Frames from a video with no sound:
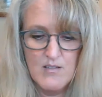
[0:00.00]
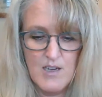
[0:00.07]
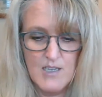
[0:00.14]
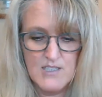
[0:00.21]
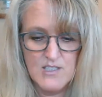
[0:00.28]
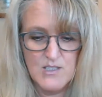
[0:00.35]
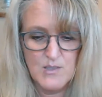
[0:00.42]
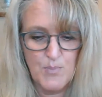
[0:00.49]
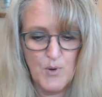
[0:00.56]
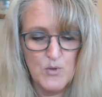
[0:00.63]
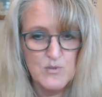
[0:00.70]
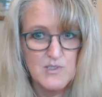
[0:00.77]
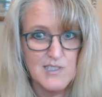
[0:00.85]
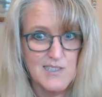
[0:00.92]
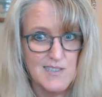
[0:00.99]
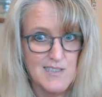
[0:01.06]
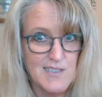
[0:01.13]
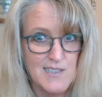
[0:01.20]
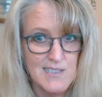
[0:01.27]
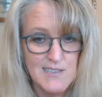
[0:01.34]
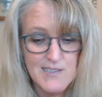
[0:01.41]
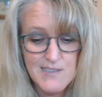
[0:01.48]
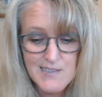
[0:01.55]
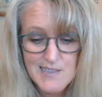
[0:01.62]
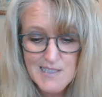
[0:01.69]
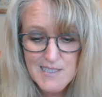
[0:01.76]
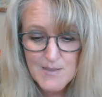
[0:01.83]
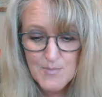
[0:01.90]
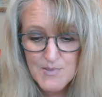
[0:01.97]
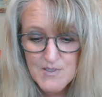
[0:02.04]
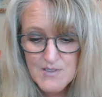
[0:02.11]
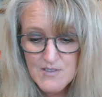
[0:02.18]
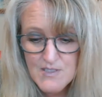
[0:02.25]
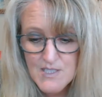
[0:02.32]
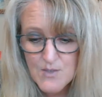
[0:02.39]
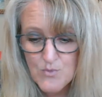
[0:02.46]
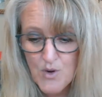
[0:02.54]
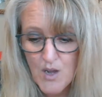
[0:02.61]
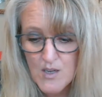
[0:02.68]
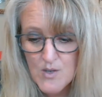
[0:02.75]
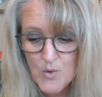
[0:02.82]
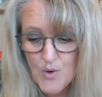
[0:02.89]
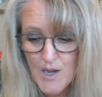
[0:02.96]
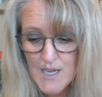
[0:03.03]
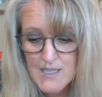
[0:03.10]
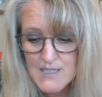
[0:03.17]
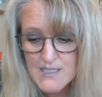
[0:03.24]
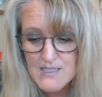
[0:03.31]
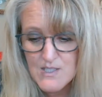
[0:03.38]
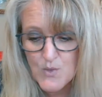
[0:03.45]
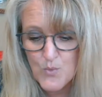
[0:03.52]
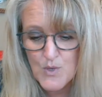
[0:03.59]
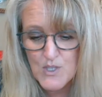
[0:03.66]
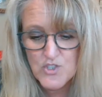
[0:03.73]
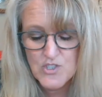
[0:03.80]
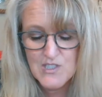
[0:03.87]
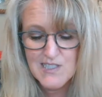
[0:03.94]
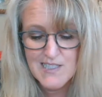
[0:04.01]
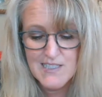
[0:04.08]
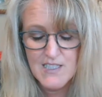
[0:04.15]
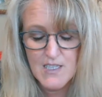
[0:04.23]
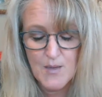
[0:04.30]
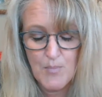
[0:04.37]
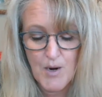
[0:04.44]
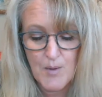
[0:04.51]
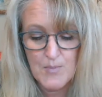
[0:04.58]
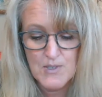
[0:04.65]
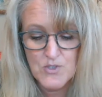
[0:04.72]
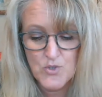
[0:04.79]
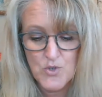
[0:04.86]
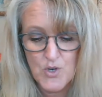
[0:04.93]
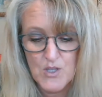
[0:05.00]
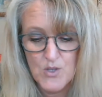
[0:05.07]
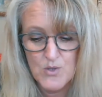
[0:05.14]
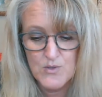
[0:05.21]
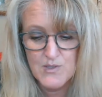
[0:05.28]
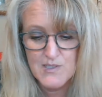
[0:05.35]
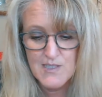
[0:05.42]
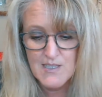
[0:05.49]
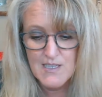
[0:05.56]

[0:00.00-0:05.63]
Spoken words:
I suppose he is asleep, said Ron quietly as the witch slid the compartment door closed.